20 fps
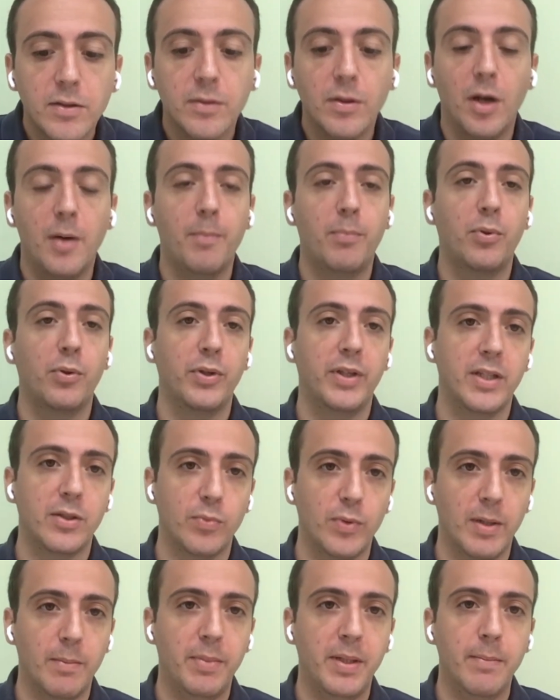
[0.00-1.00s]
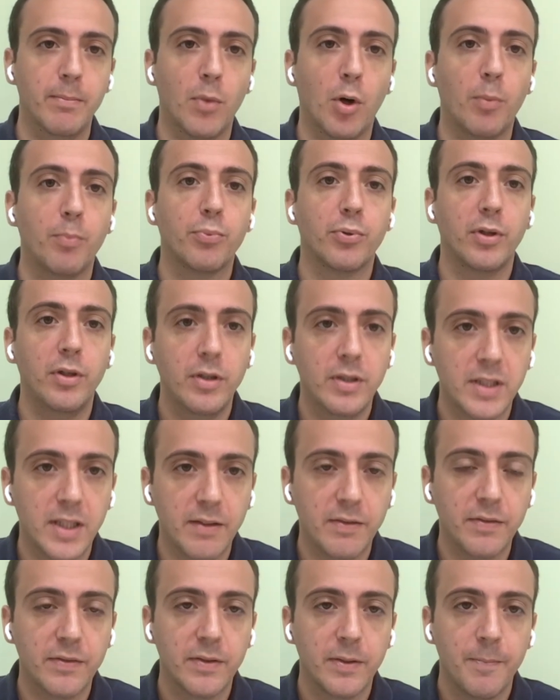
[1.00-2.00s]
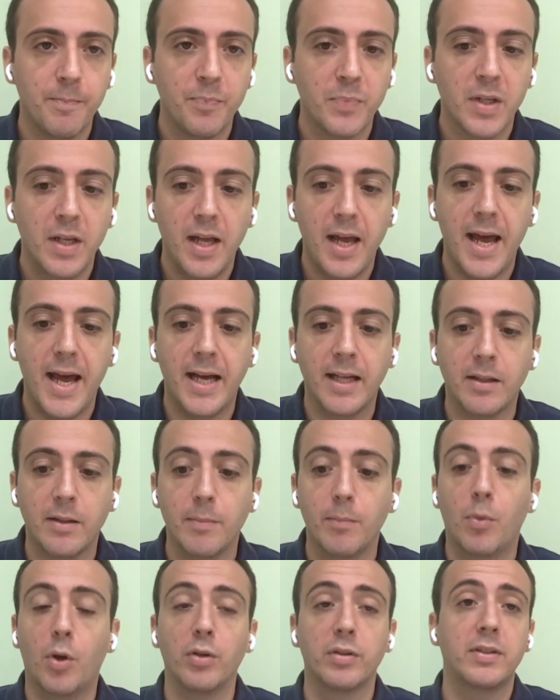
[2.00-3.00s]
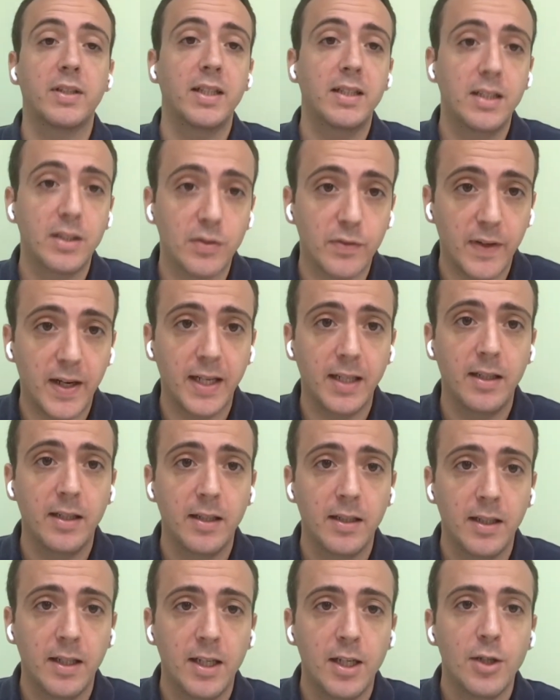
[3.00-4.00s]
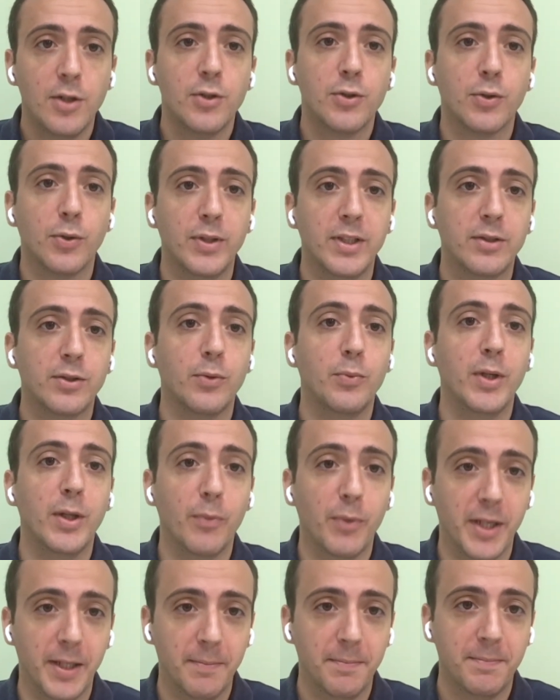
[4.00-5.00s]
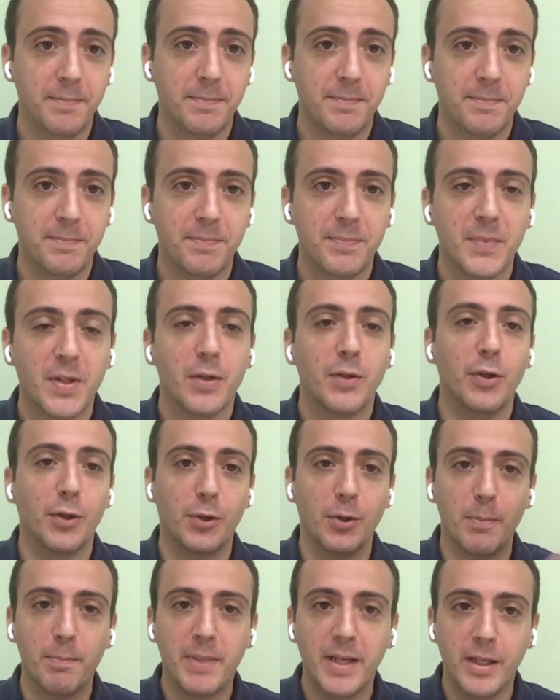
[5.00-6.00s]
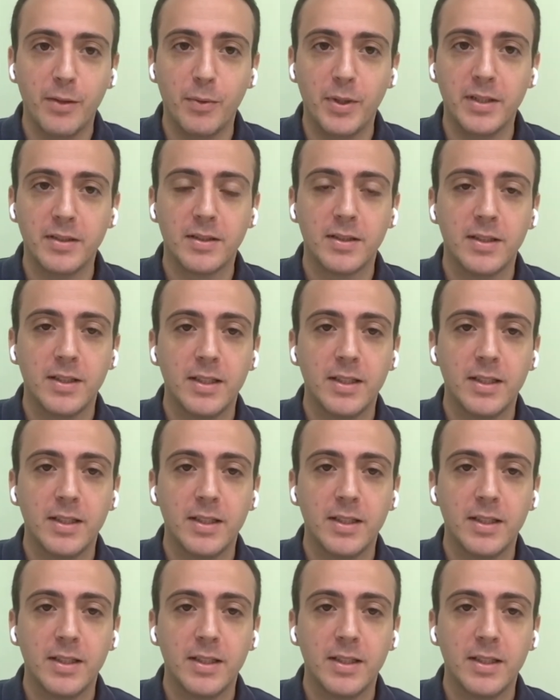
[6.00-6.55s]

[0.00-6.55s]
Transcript: employees will be more productive and more satisfied, so it's a win-win. The company wins,